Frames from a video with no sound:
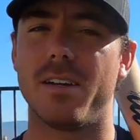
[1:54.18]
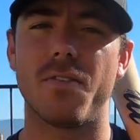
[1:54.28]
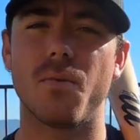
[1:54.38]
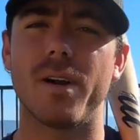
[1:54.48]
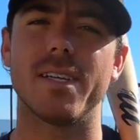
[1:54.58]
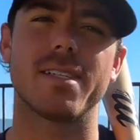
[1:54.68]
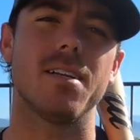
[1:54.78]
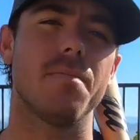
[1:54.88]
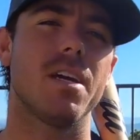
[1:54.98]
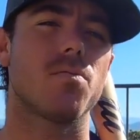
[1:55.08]
Another one is
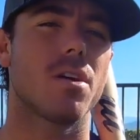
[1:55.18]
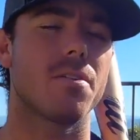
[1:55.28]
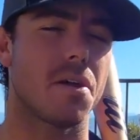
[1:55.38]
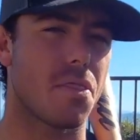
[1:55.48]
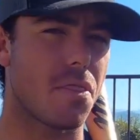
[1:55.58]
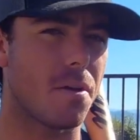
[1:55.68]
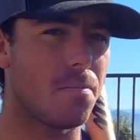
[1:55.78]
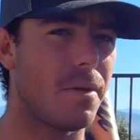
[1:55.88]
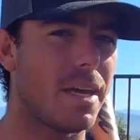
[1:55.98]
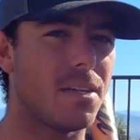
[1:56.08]
going to be a runner at
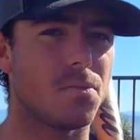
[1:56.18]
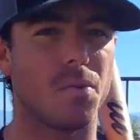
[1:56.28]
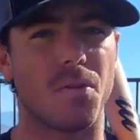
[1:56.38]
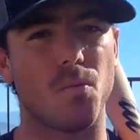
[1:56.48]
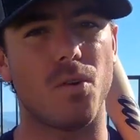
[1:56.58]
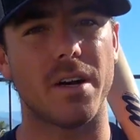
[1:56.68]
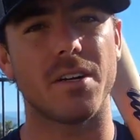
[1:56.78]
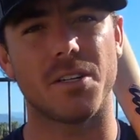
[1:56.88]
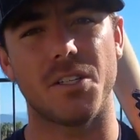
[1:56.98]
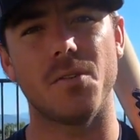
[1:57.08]
third base with
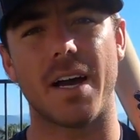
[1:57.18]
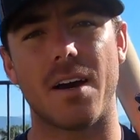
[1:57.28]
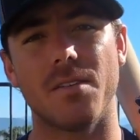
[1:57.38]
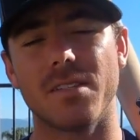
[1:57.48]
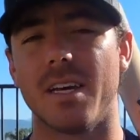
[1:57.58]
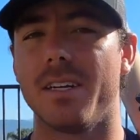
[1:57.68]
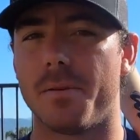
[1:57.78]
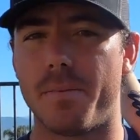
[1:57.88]
1 or 2 outs,